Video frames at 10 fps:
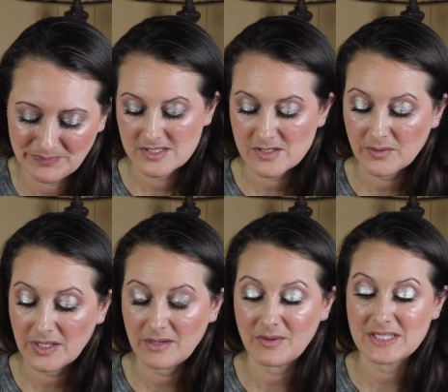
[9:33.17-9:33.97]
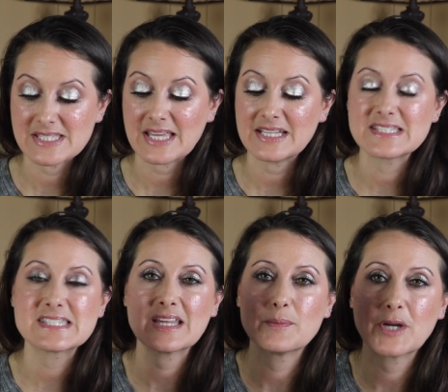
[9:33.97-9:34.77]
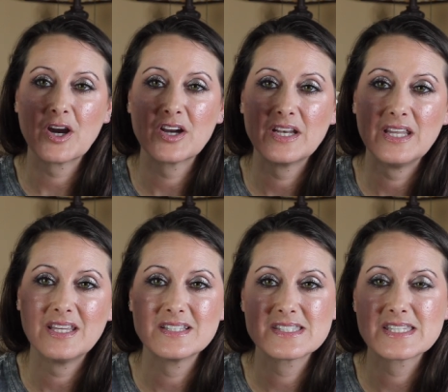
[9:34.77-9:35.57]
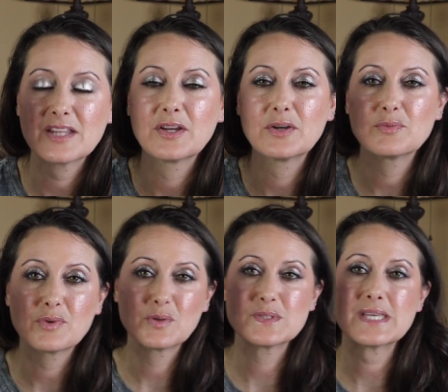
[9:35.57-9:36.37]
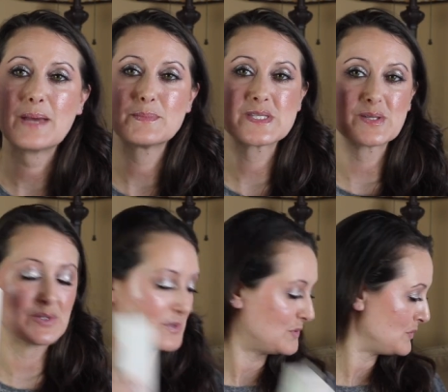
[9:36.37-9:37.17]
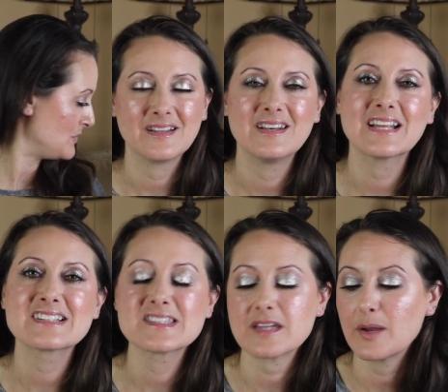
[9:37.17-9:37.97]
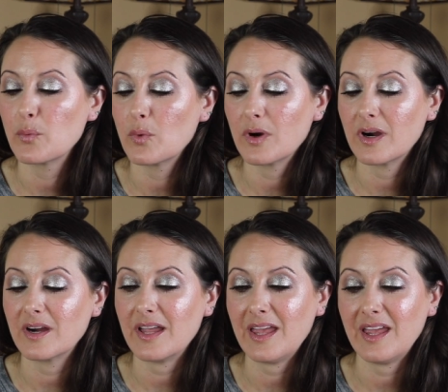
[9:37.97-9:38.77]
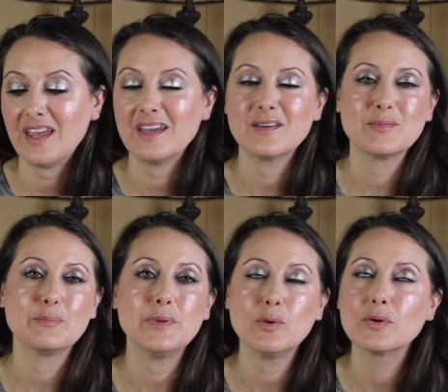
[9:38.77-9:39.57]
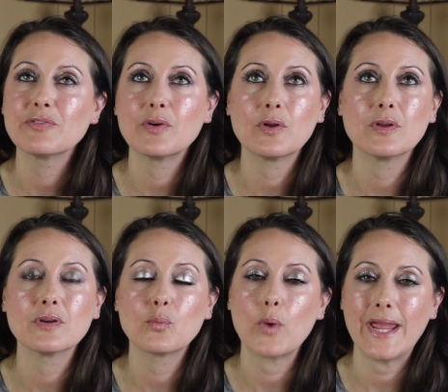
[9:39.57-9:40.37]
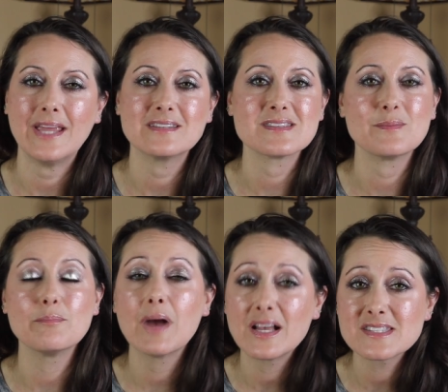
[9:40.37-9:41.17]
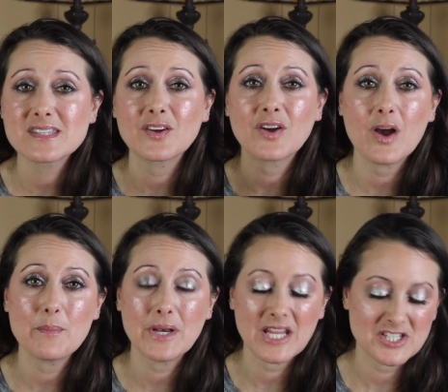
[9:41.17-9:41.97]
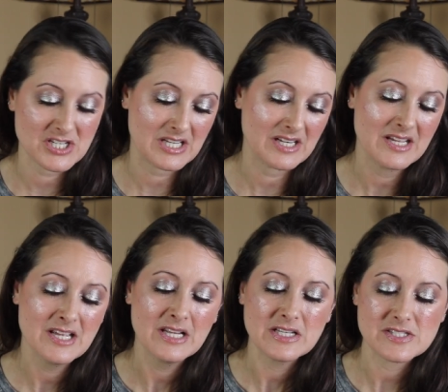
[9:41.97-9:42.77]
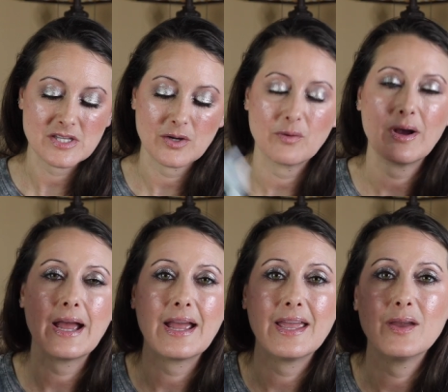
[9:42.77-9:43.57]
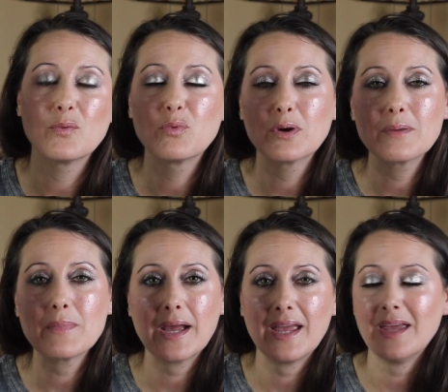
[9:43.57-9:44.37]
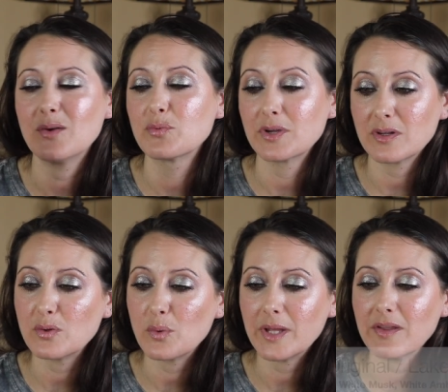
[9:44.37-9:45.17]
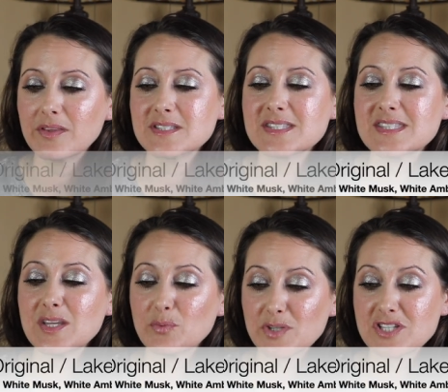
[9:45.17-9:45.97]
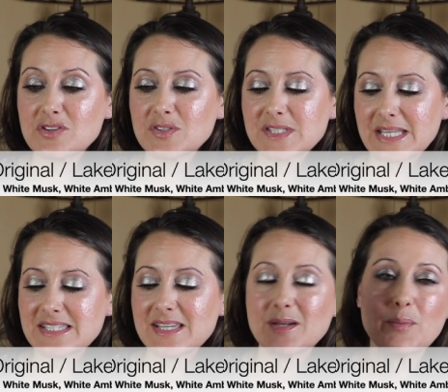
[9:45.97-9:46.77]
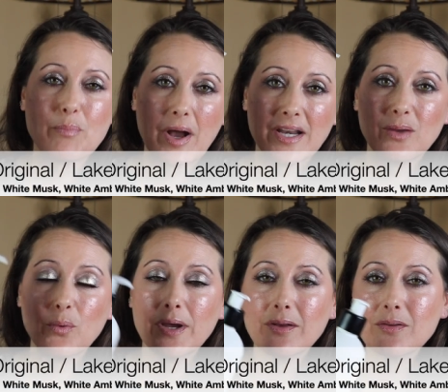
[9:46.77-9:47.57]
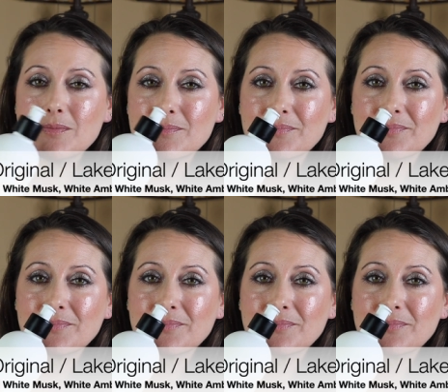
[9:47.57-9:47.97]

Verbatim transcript: So anyways, that is Stella McCartney, Stella Rose Absolue. Next, I wore a beautiful white musk combination. So I wore my Riddle oil. This is the original scented body oil.